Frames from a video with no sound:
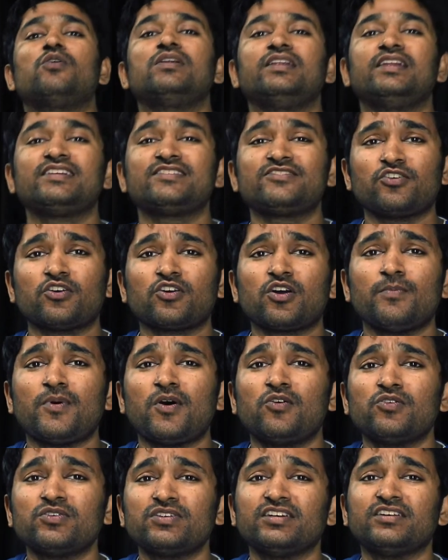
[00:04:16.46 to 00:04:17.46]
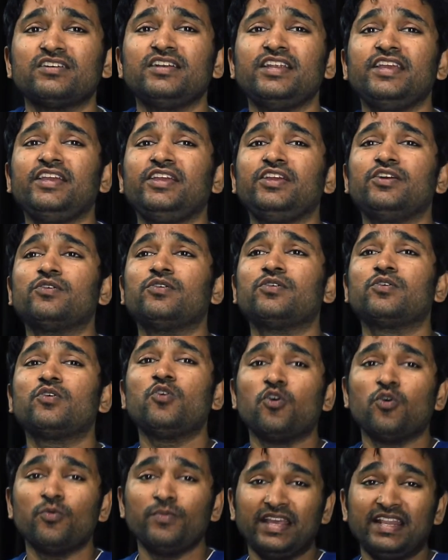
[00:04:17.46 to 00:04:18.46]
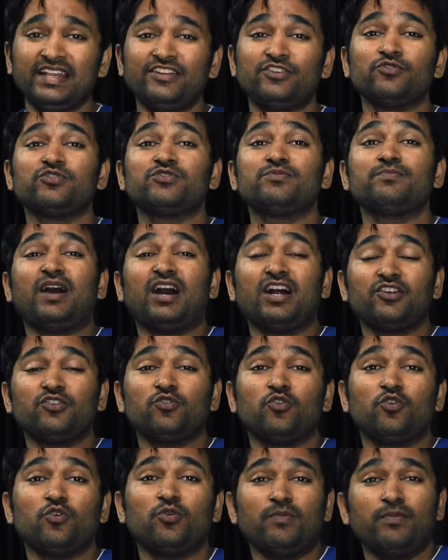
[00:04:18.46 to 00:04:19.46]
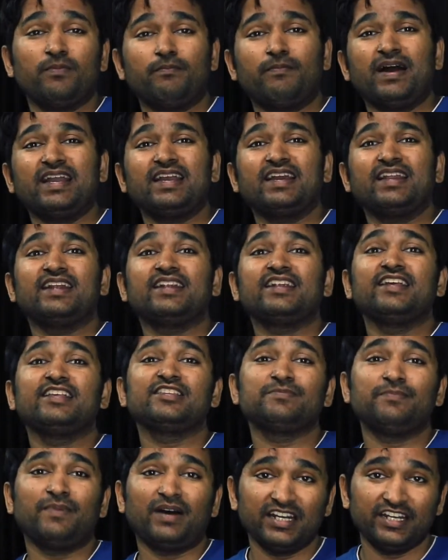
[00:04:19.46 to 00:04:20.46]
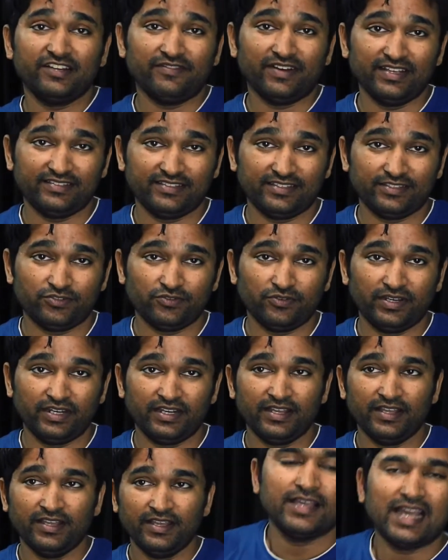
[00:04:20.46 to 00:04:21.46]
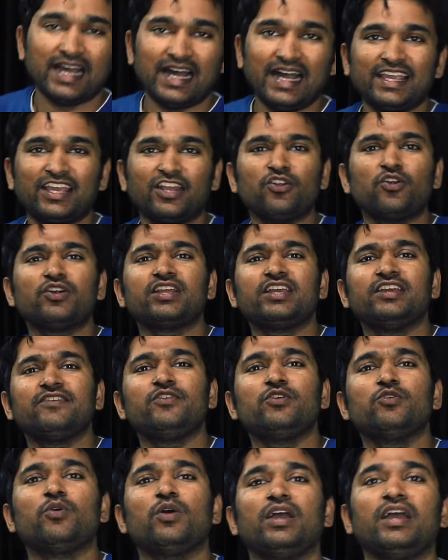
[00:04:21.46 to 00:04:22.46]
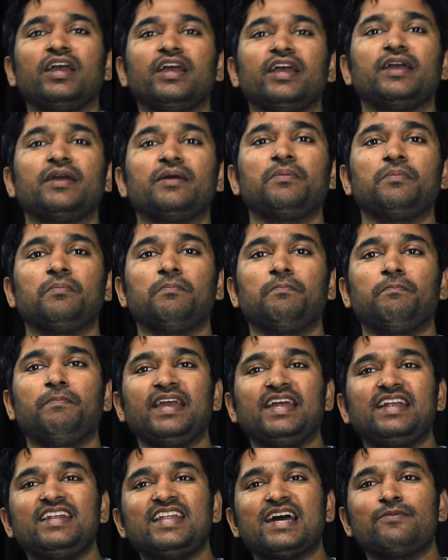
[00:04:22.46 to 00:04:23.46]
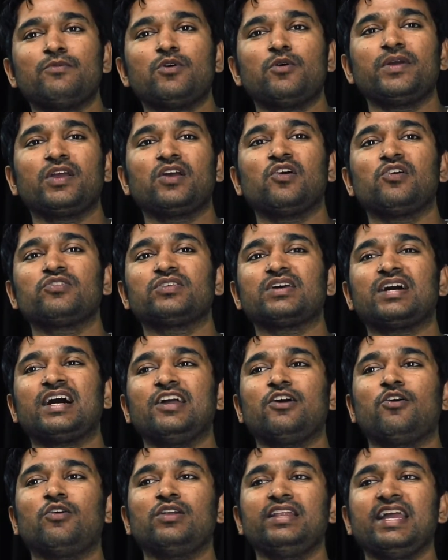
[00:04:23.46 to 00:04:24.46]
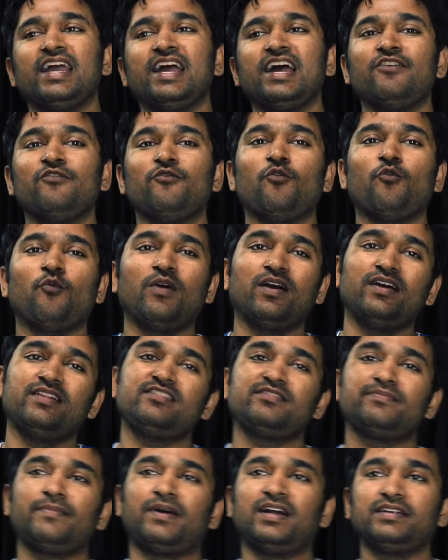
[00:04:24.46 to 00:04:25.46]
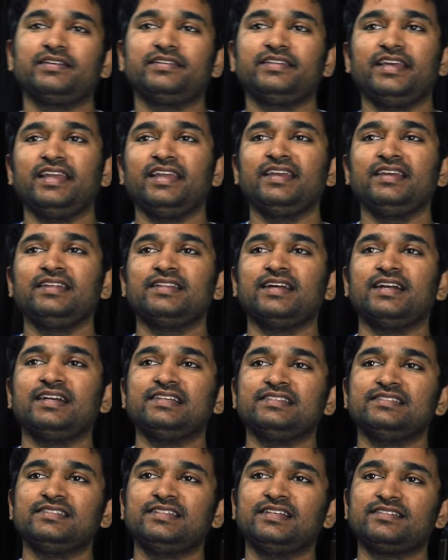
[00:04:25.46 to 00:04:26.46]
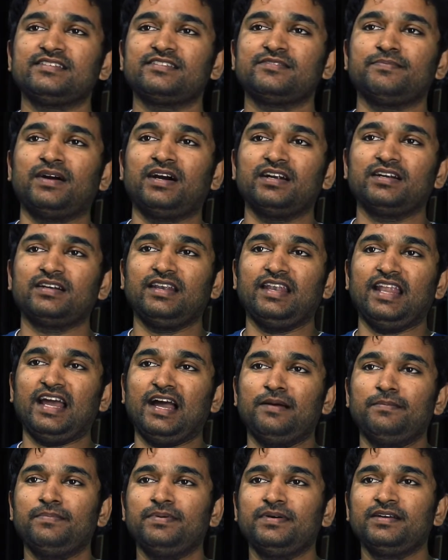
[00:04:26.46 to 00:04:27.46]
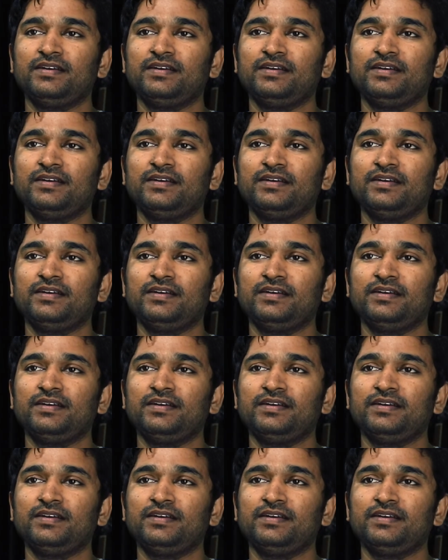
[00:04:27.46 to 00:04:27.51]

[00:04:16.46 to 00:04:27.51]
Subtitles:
let's talk about turning your home into smart home by connecting smart devices to it. I cannot give you a big demo because I only have one smart thing, that is the smart lamp,